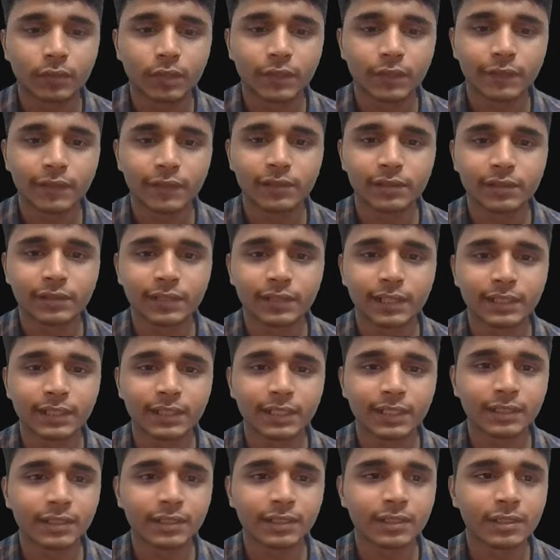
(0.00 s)
The very
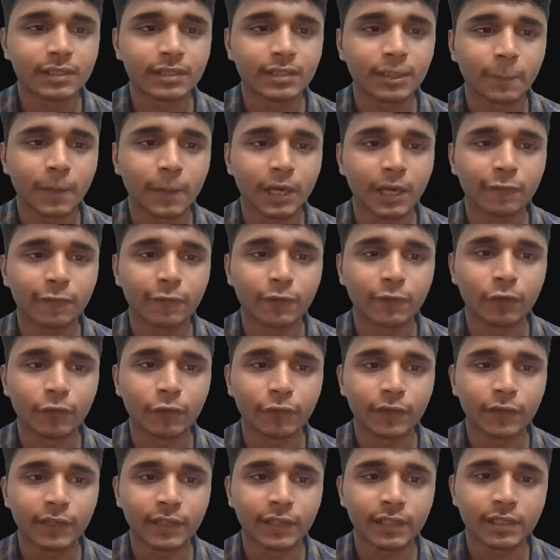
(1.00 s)
start. Yeah, this is the part one
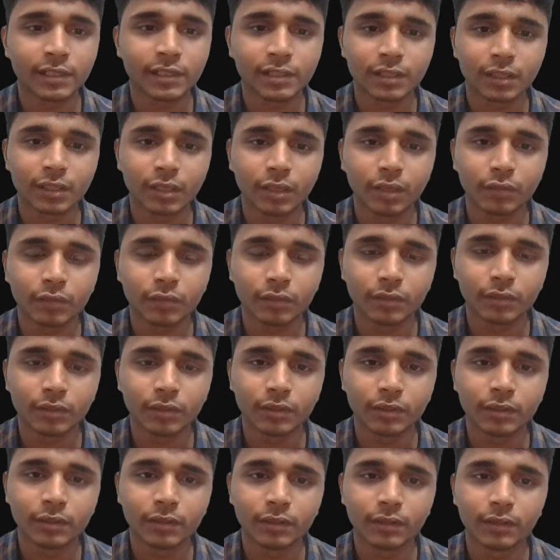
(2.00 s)
of it. It's around
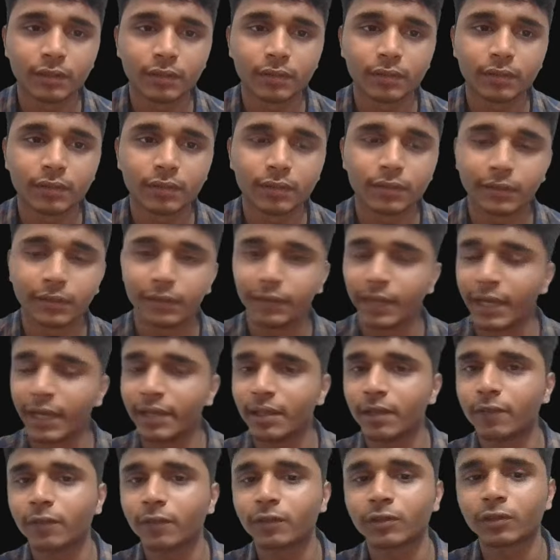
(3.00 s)

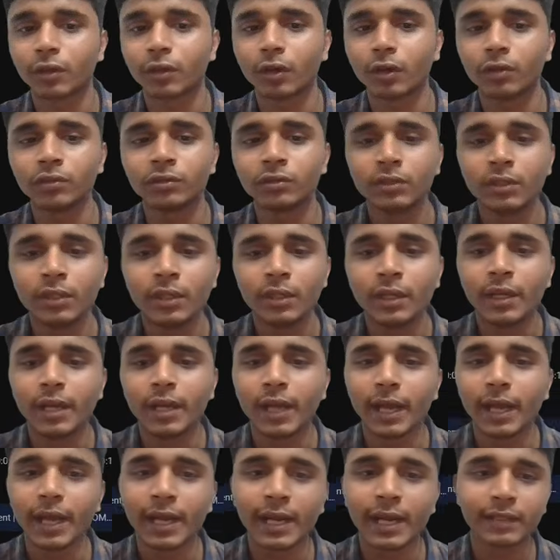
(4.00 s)
9 hours long,
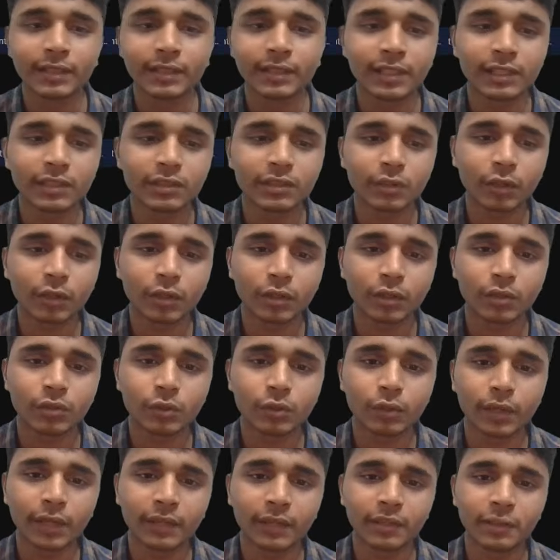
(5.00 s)
and there is
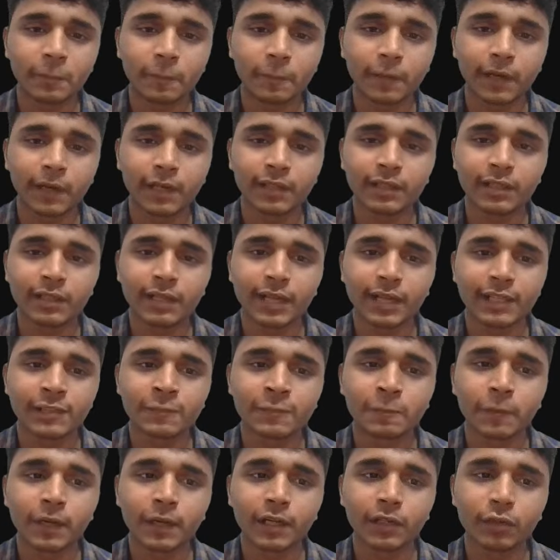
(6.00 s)
also another part
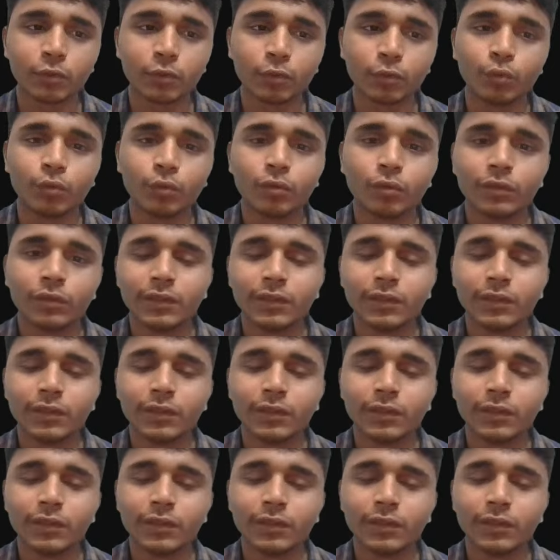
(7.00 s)
as part two.